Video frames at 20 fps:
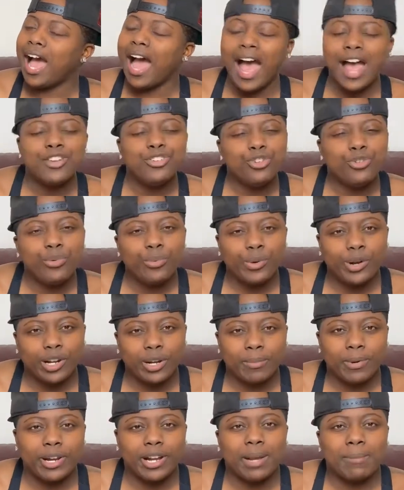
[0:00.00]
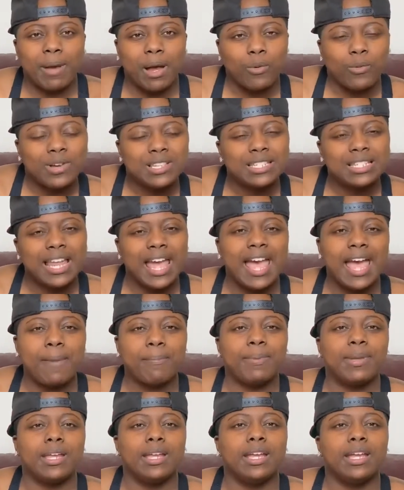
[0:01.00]
I knew we were gonna break up, I wasn't
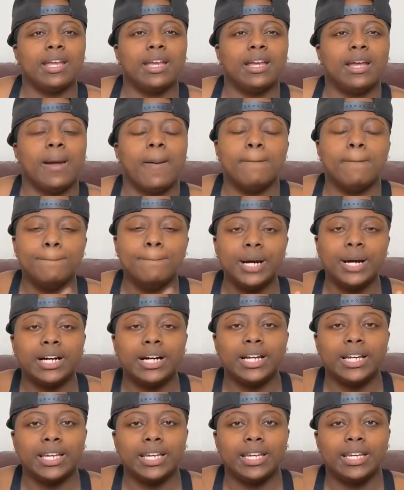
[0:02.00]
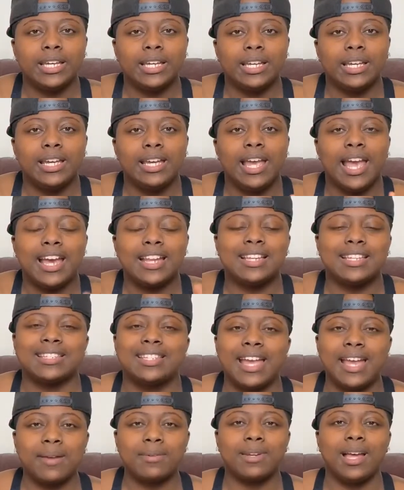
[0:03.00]
happy, but at the
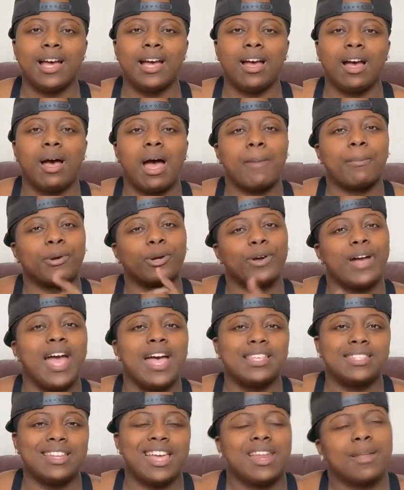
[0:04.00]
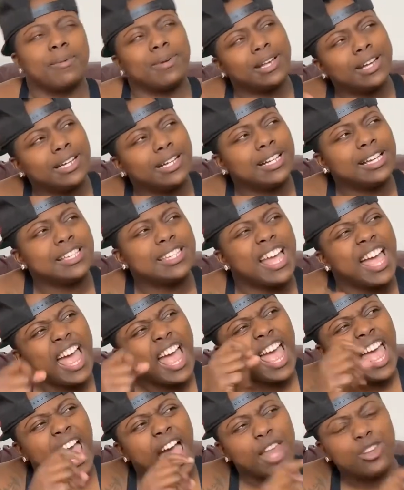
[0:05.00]
same time, I procrastinated because
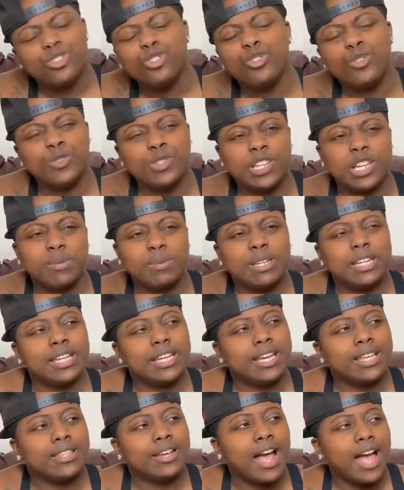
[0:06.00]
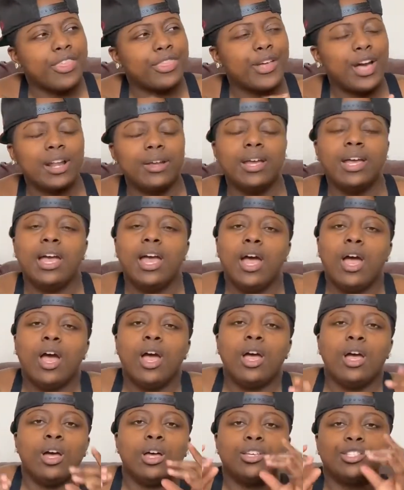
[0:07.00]
I knew we was gonna be together, I thought it.
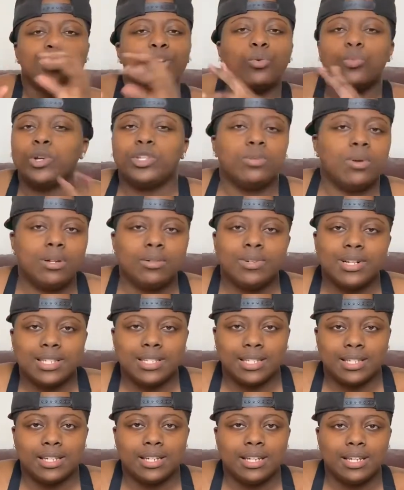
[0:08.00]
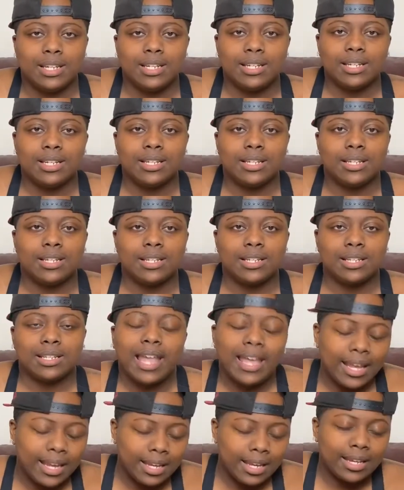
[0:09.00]
So which one was it?
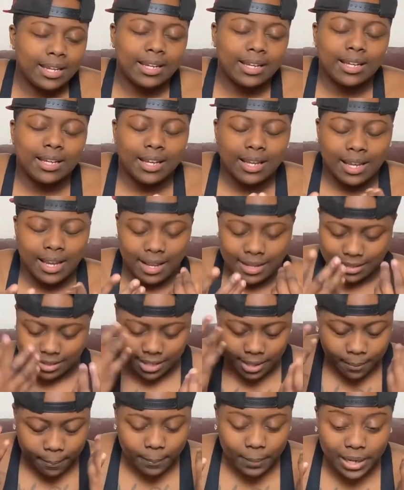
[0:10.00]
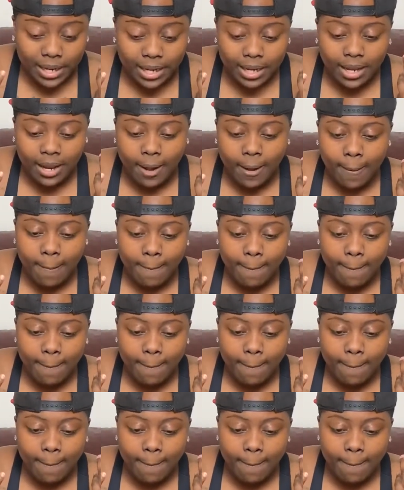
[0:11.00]
Like, to me,